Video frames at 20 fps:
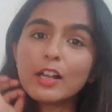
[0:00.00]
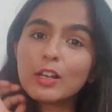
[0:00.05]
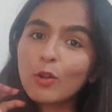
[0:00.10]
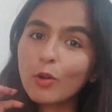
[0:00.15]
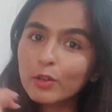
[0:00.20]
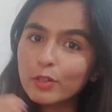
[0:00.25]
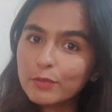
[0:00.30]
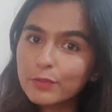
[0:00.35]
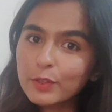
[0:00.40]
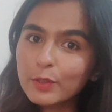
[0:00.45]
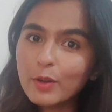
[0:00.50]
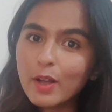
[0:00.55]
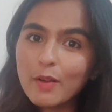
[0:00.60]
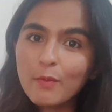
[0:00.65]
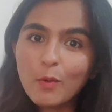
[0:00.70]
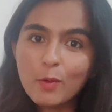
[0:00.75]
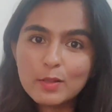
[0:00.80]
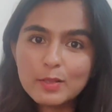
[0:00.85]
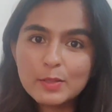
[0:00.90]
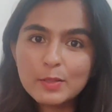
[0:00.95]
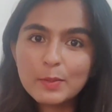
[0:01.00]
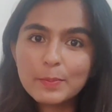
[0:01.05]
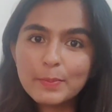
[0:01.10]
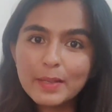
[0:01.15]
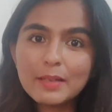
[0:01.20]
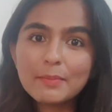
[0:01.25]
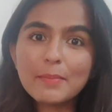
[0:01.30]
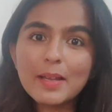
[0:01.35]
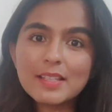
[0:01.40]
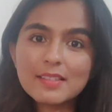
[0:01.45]
A lot of you have also
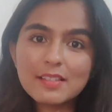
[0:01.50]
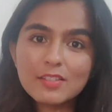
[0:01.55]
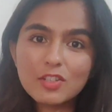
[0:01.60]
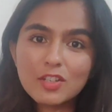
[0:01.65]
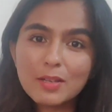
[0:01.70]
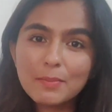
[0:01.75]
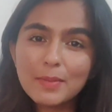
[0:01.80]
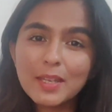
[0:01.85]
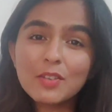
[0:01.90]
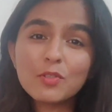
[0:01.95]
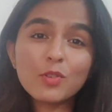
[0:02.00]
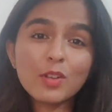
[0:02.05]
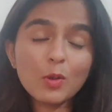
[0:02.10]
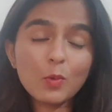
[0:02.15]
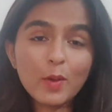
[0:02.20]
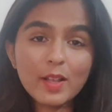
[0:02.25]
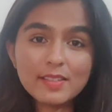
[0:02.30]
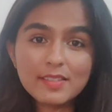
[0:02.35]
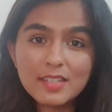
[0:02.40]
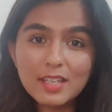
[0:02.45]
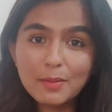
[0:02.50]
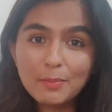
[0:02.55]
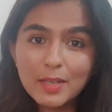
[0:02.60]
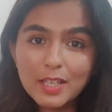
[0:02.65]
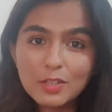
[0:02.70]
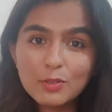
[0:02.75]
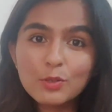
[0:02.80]
been messaging me and requesting me